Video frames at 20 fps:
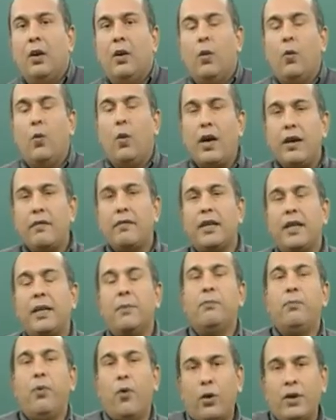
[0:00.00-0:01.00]
One of the
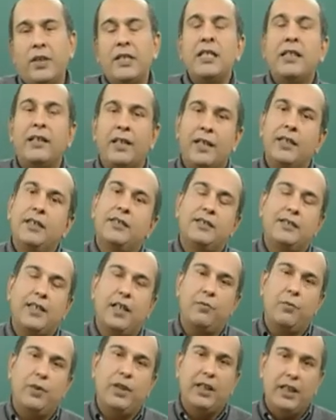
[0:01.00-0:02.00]
important things
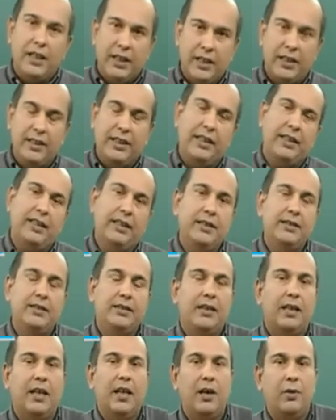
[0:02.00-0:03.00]
that we learn
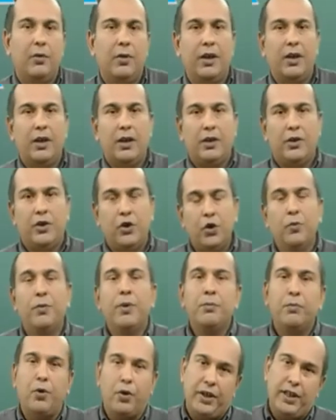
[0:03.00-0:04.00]
is our
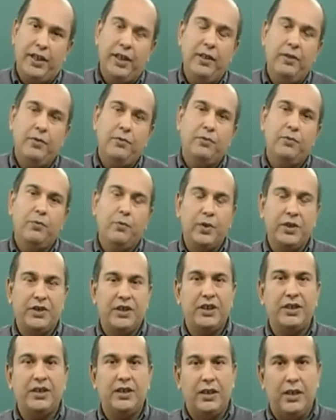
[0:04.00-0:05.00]
human body, which
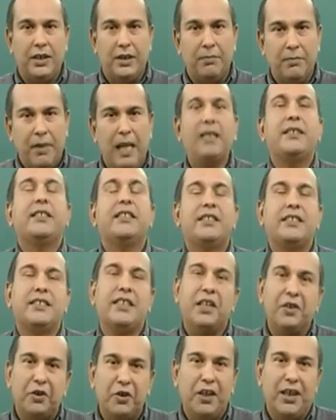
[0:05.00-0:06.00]
is a
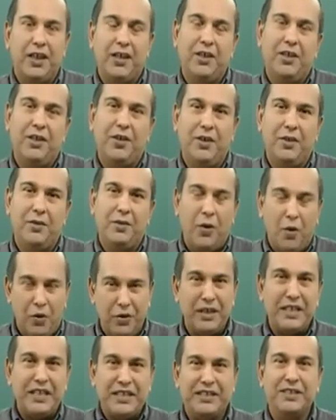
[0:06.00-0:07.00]
multicellular
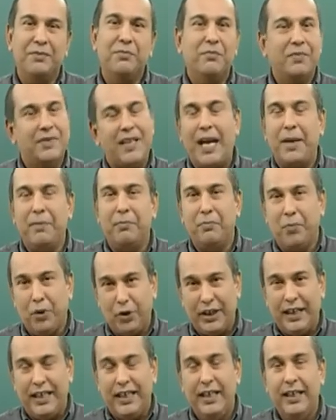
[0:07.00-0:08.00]
organism type
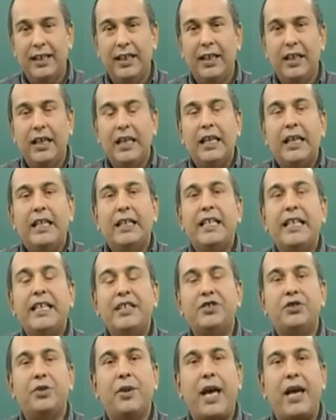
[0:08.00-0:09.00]
body,
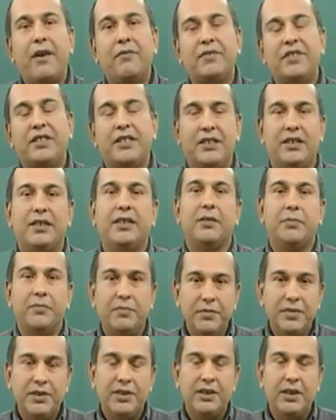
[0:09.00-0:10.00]
needs to have
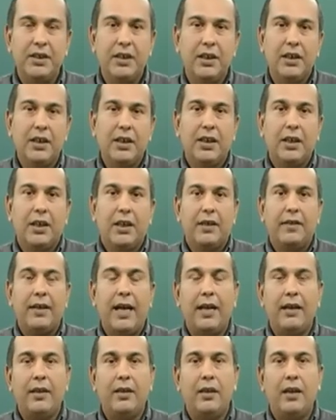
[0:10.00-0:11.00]
systems
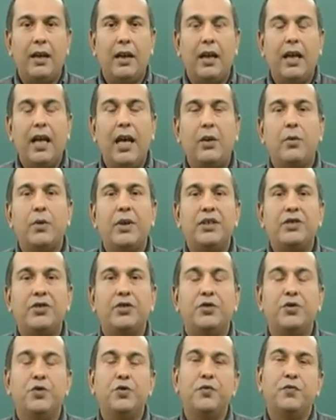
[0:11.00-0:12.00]
that allow us
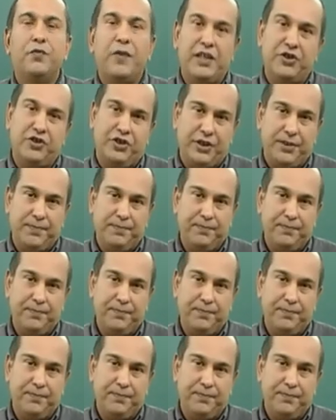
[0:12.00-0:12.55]
to function.